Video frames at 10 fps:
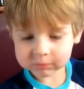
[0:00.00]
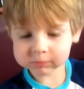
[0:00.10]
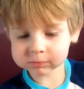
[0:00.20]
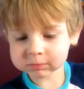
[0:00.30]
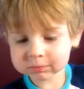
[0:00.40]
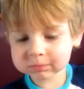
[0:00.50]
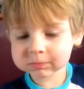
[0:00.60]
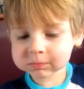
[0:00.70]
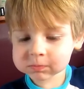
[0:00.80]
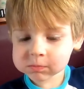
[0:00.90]

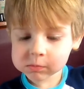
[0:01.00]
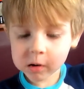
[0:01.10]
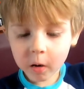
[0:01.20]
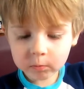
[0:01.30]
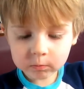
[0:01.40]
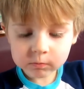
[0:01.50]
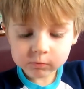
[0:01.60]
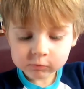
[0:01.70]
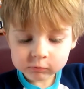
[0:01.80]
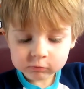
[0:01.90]
Mm-hmm. Why do you think it's
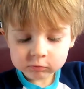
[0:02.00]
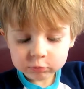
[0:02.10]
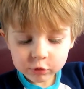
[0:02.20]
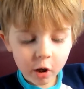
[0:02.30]
pumpkin?